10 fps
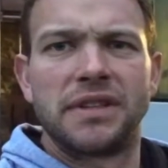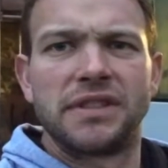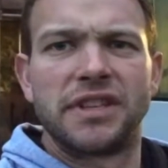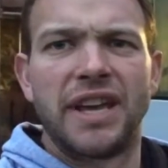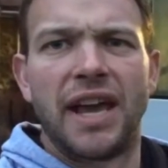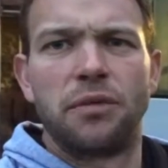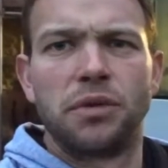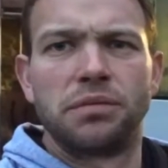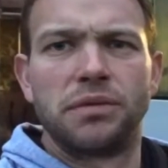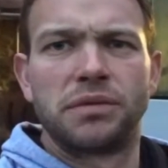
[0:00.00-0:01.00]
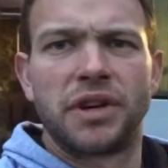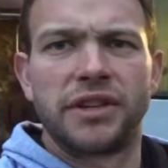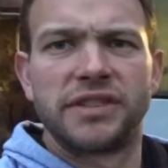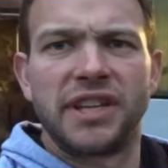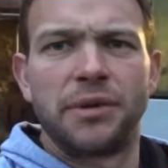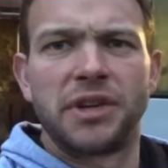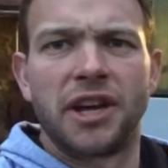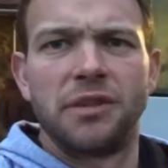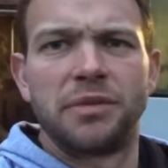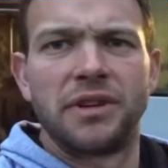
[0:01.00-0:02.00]
So yeah, we'll kind of see how we
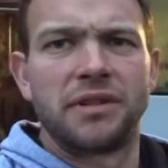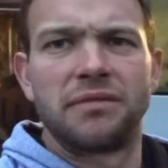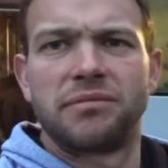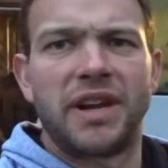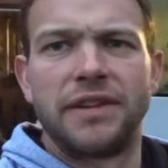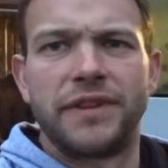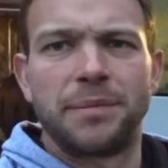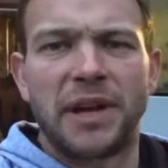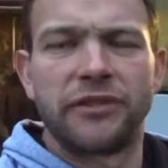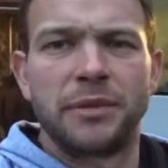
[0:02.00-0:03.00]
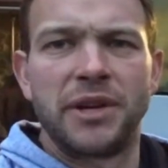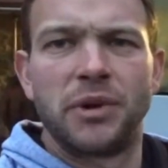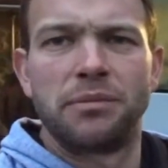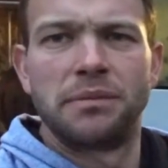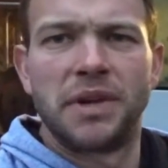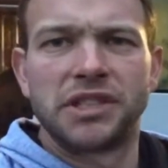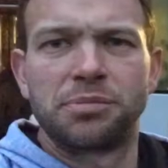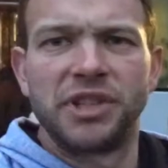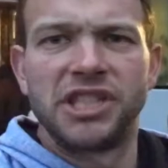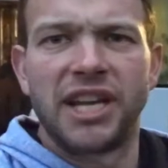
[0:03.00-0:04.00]
go, but any feedback from anyone, much
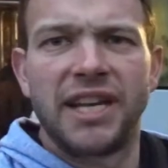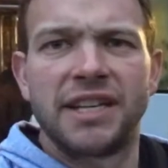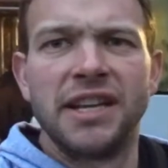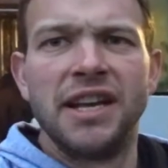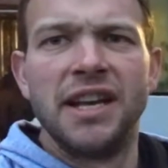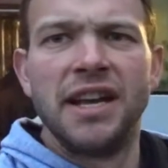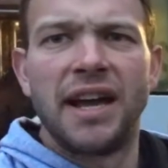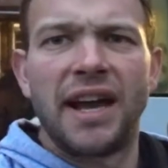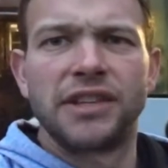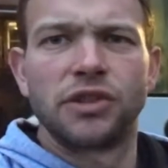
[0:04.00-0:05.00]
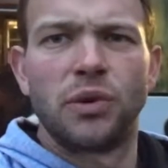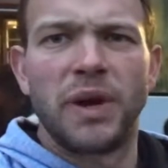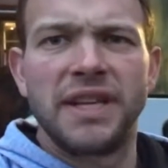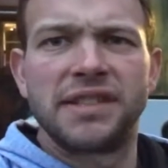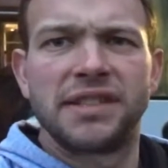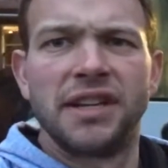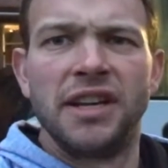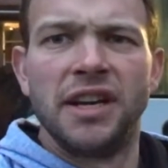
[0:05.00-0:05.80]
appreciated, as always.